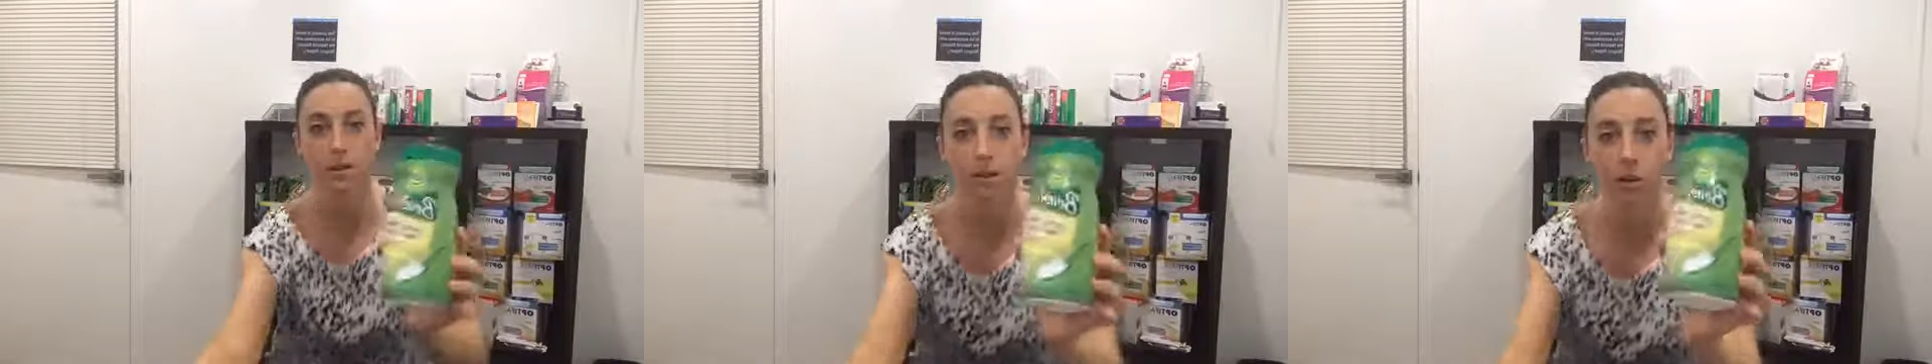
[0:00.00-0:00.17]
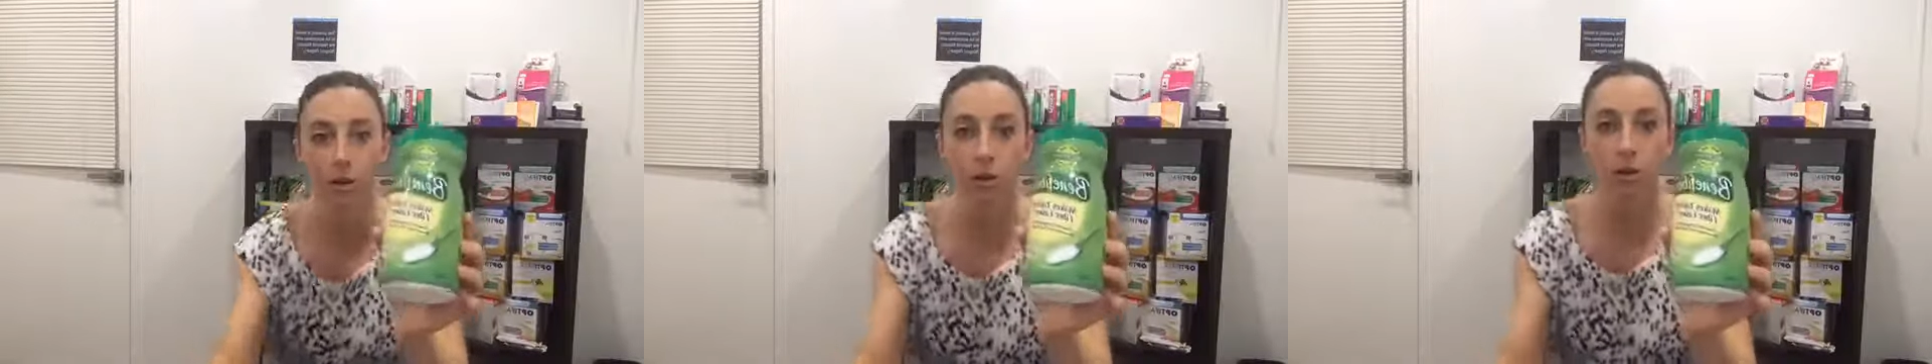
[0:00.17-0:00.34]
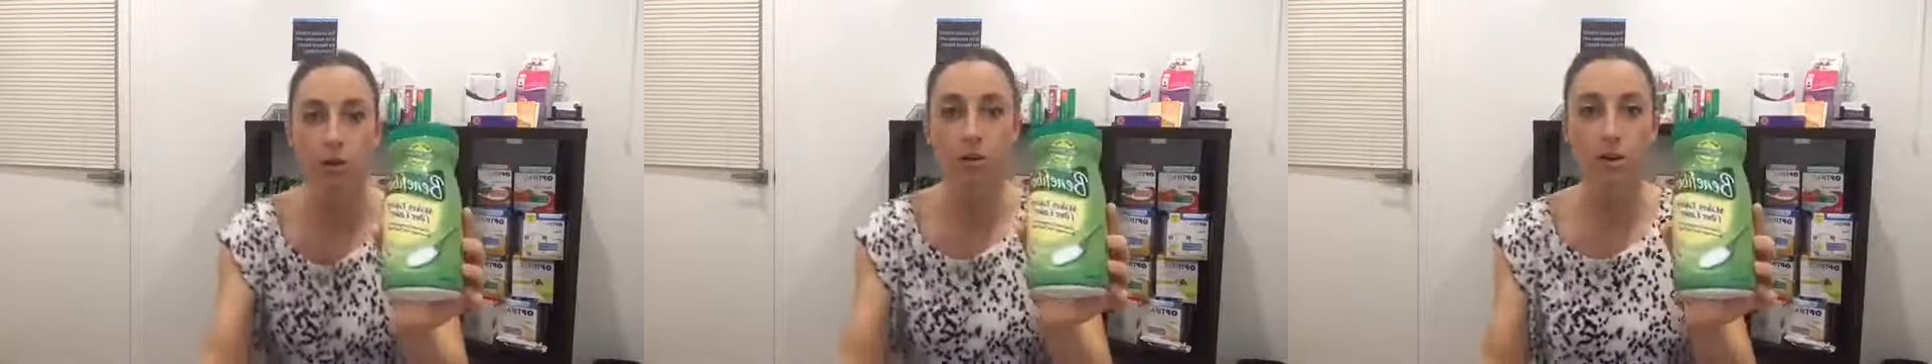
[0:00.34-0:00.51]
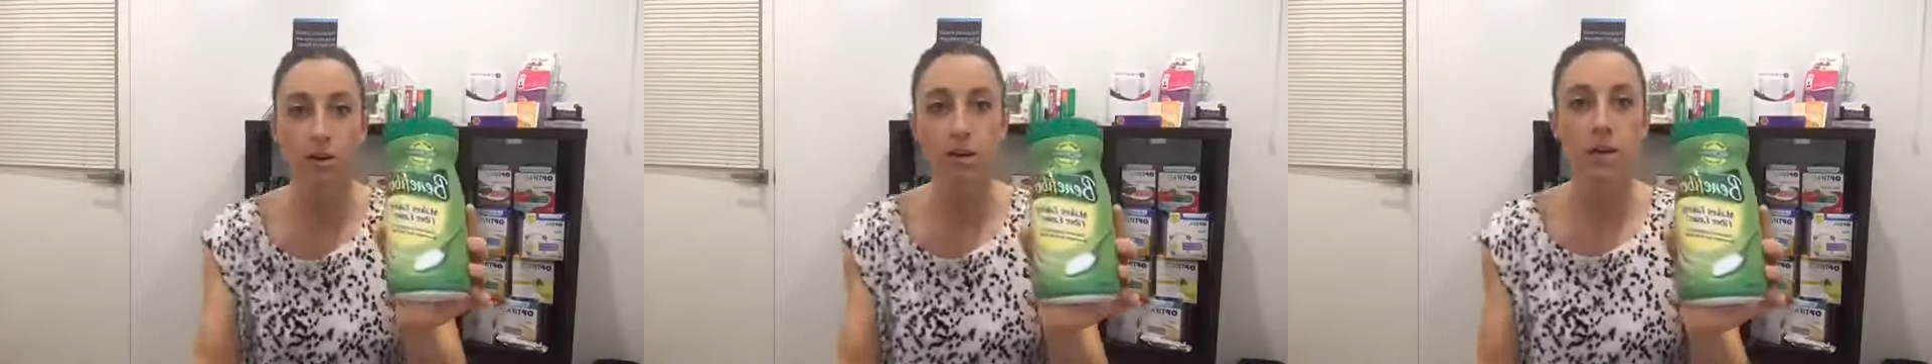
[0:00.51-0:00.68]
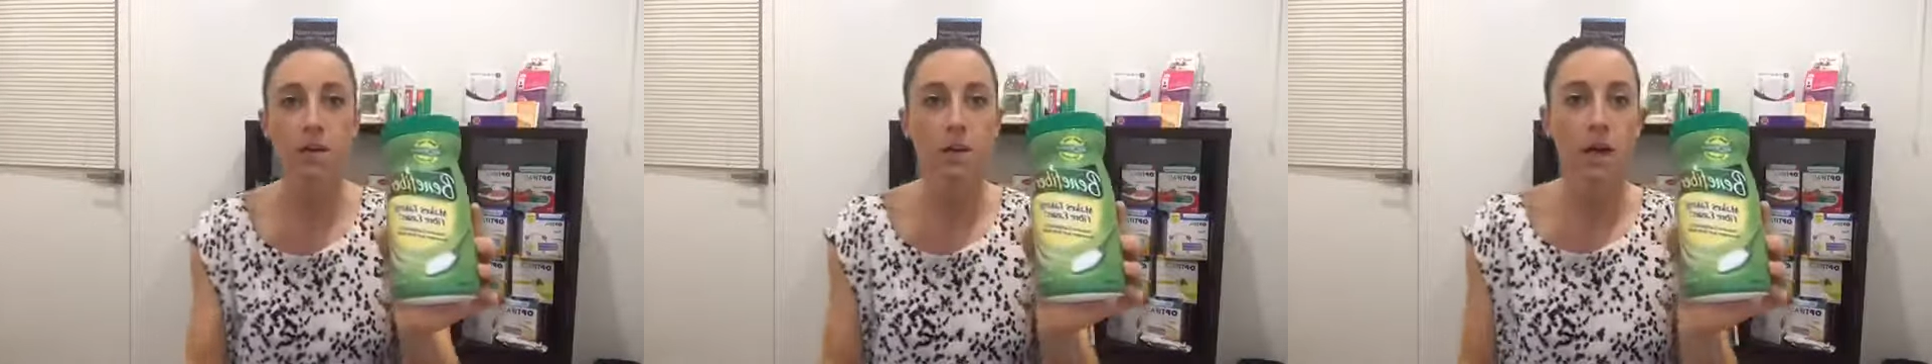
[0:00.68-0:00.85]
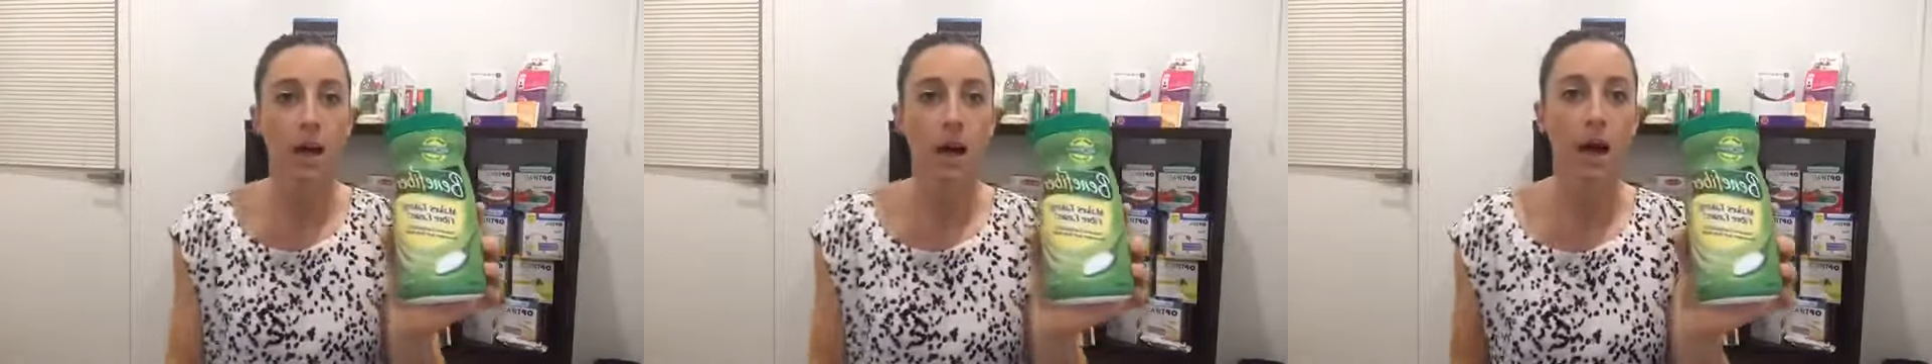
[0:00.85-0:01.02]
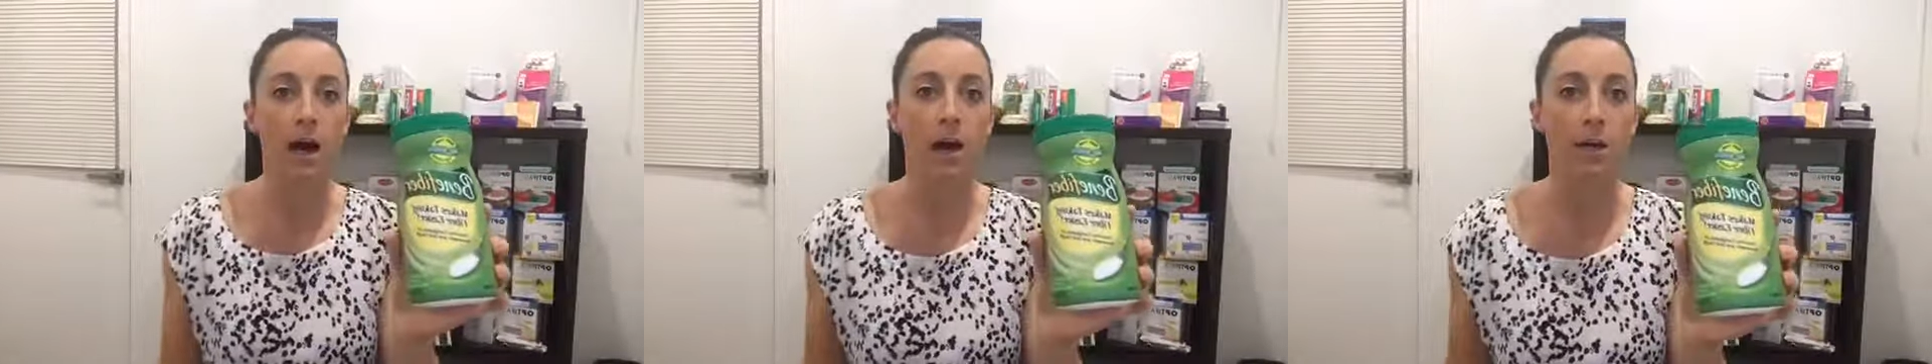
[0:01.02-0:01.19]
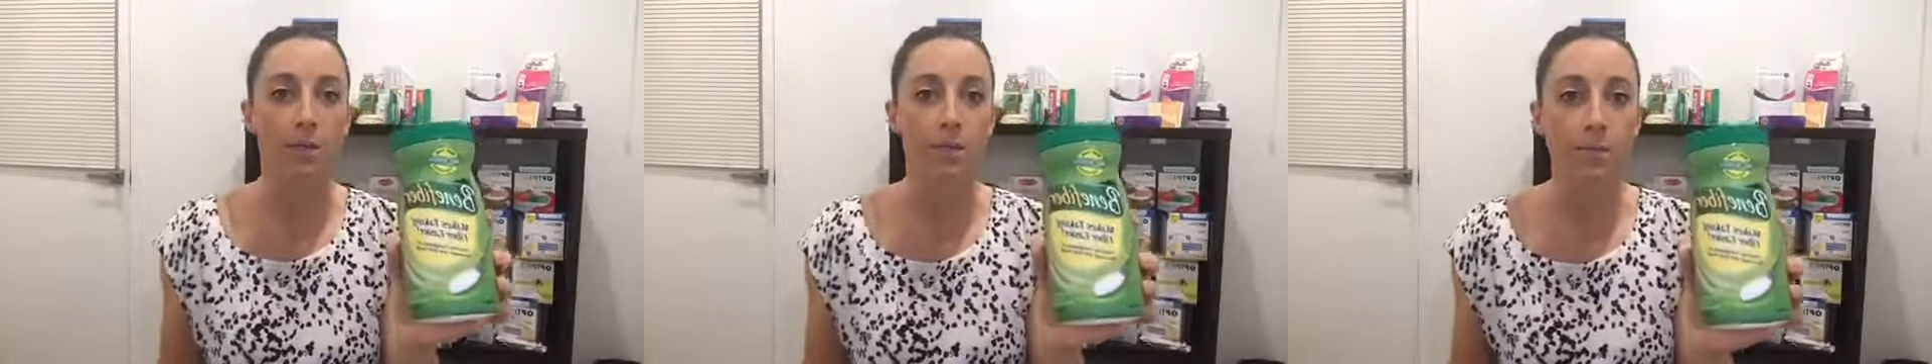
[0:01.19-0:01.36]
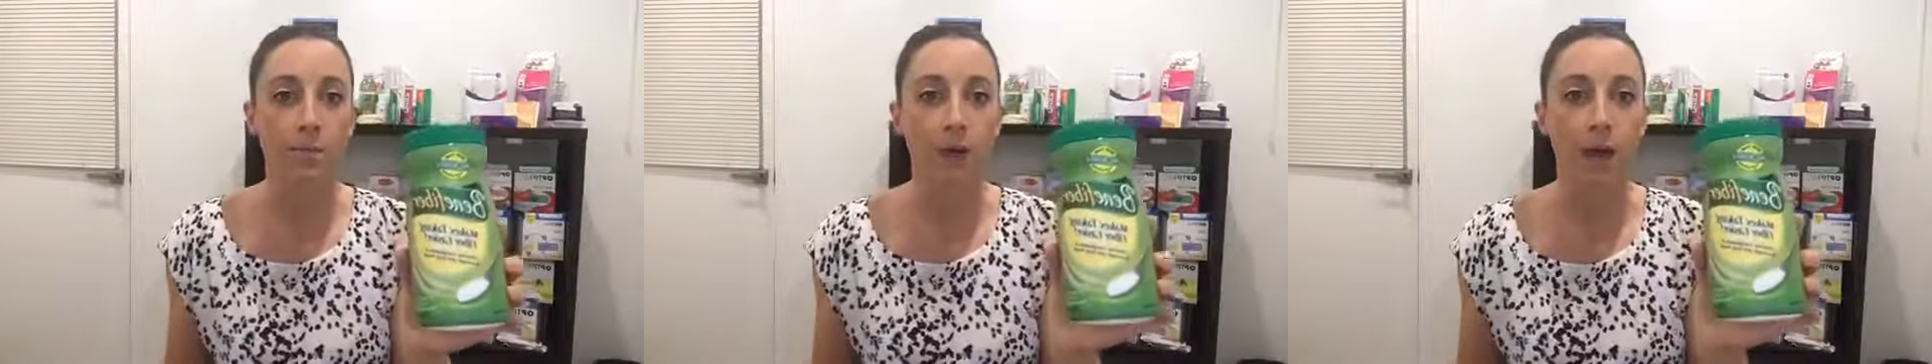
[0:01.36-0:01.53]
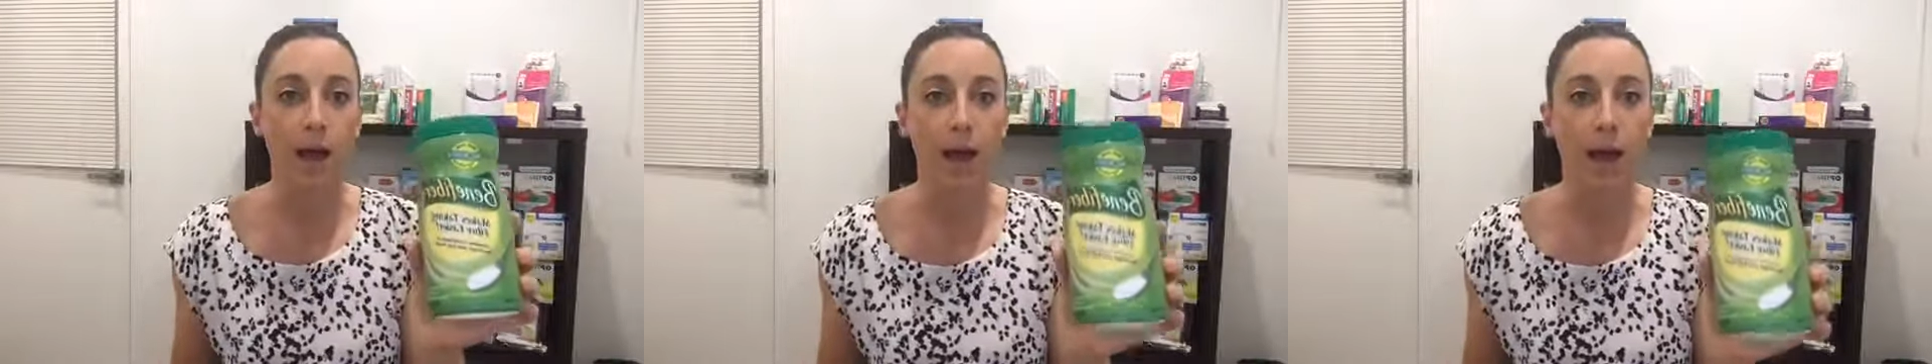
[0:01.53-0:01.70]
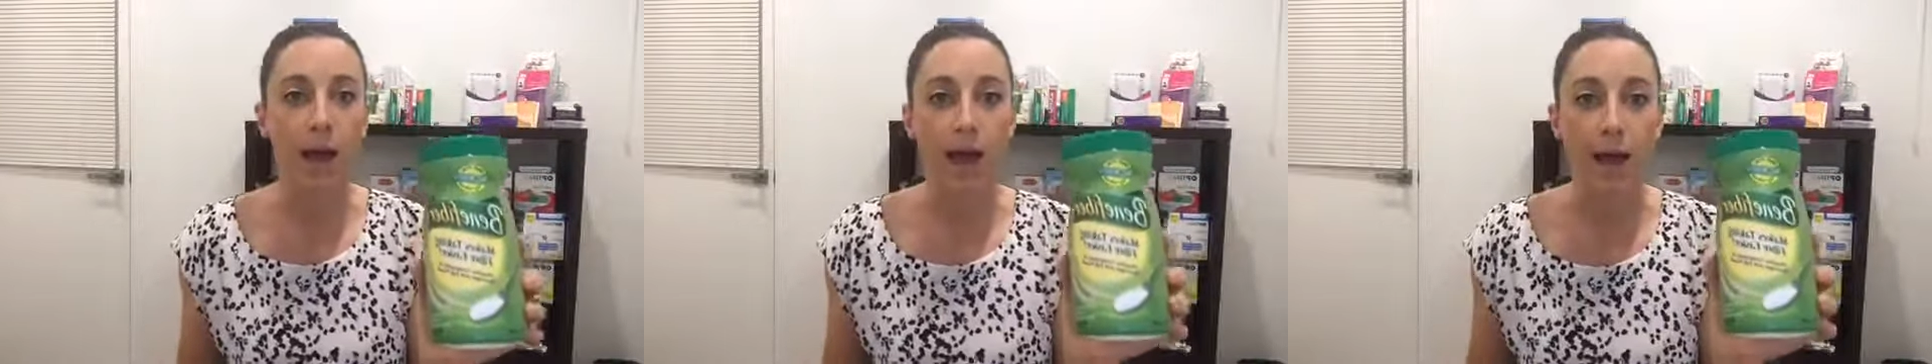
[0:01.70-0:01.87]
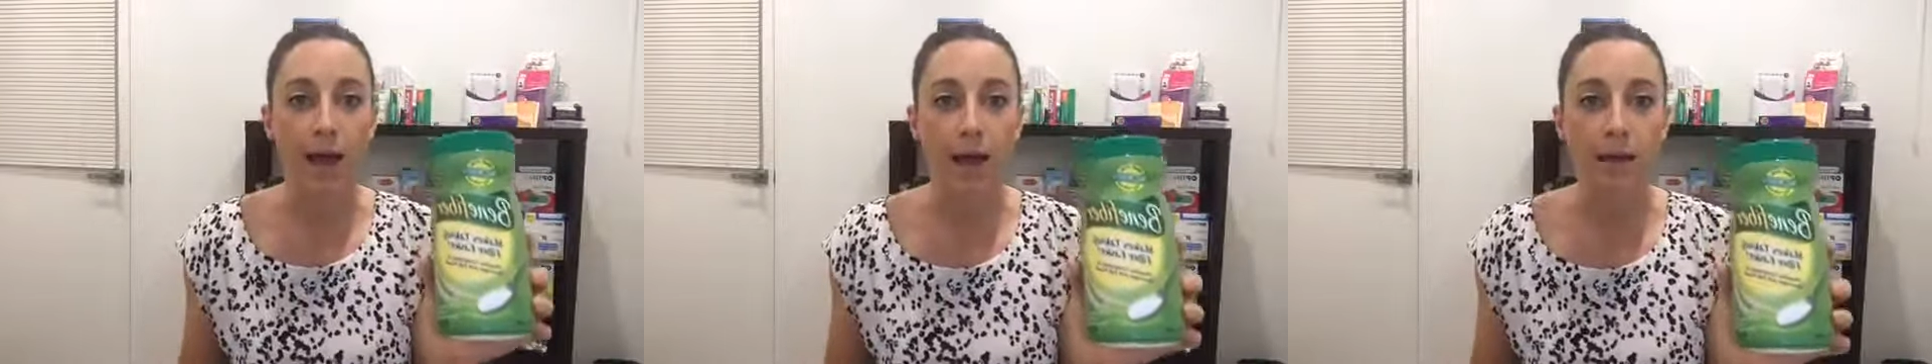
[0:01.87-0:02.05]
you go.
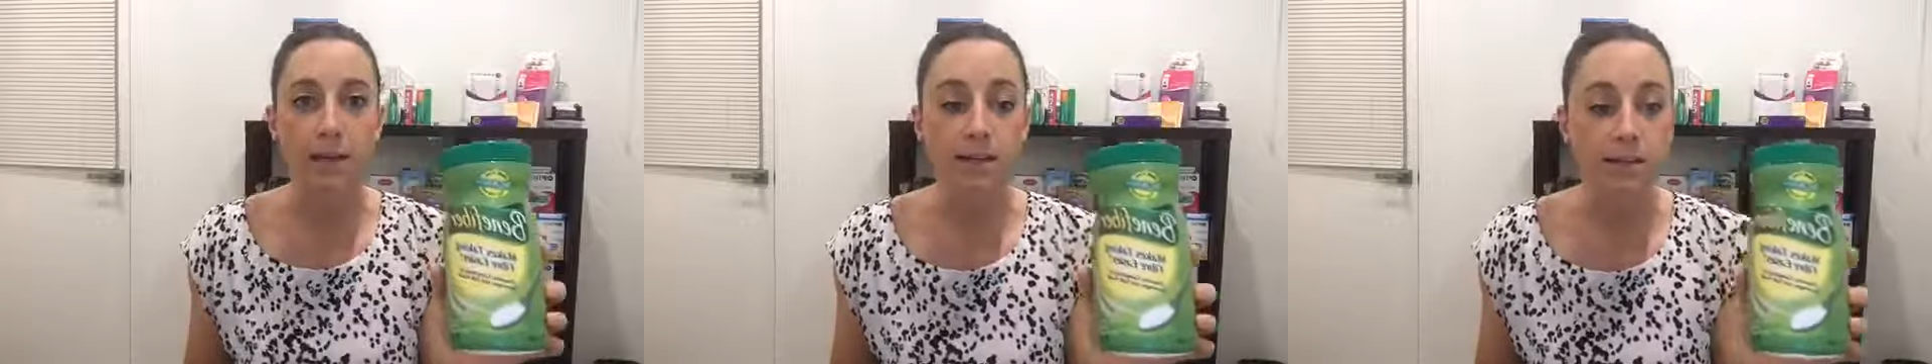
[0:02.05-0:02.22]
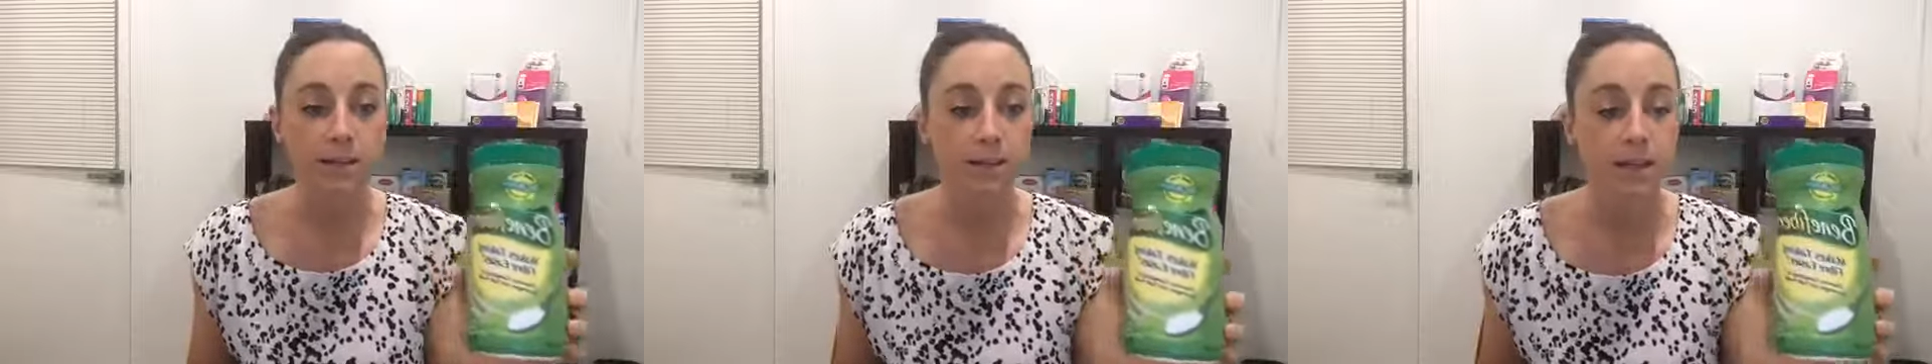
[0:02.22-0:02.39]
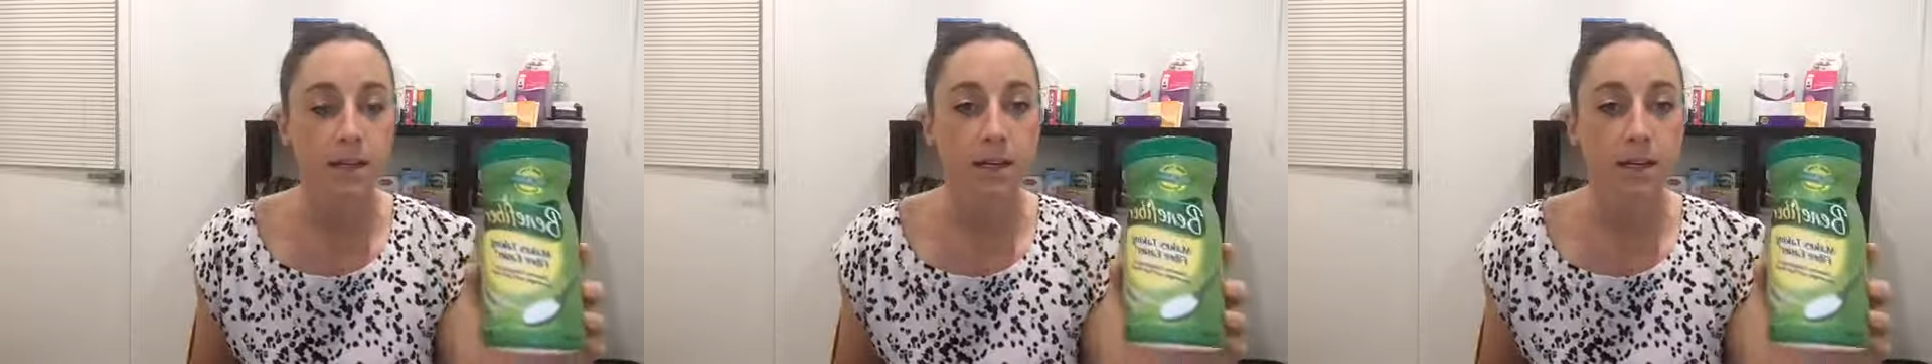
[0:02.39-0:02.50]
And